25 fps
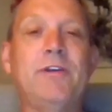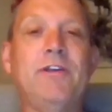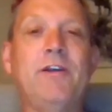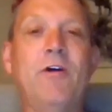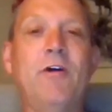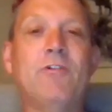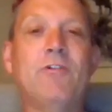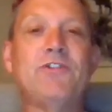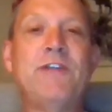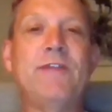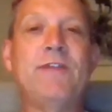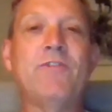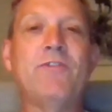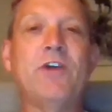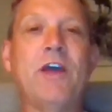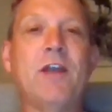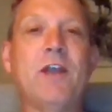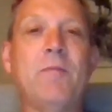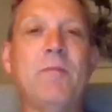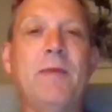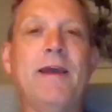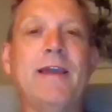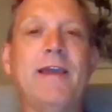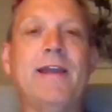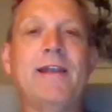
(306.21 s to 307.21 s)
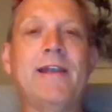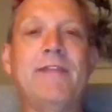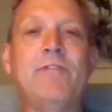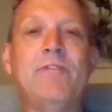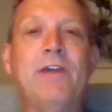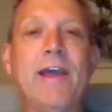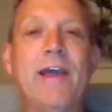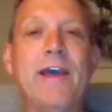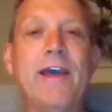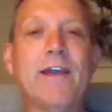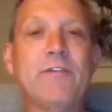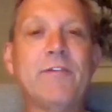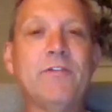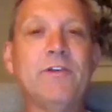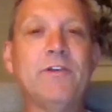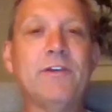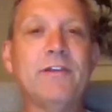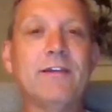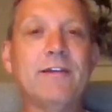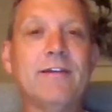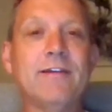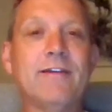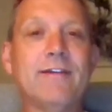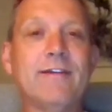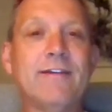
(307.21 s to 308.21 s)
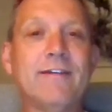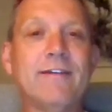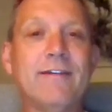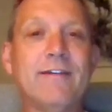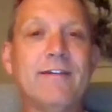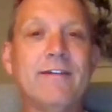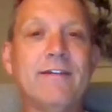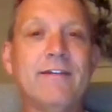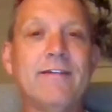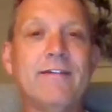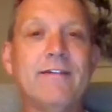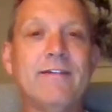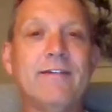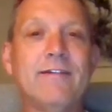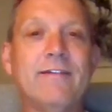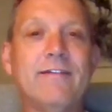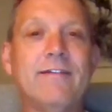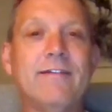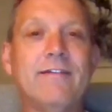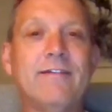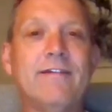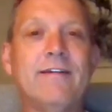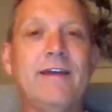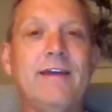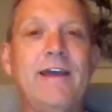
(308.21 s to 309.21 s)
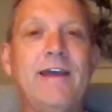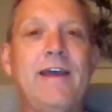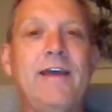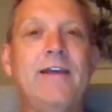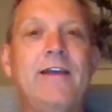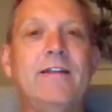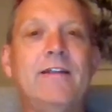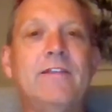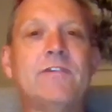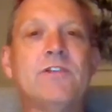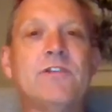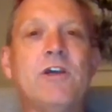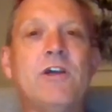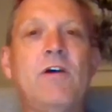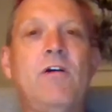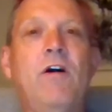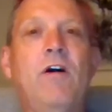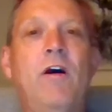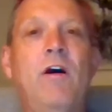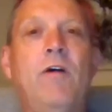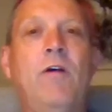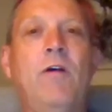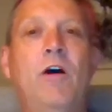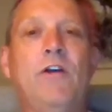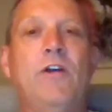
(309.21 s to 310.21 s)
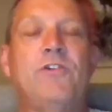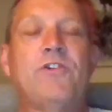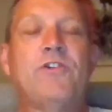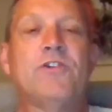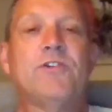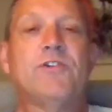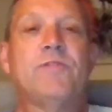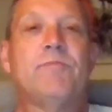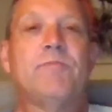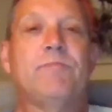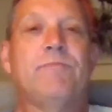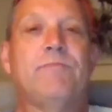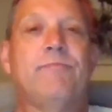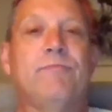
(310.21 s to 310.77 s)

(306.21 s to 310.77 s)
I was never going to make a living out of it. And so I just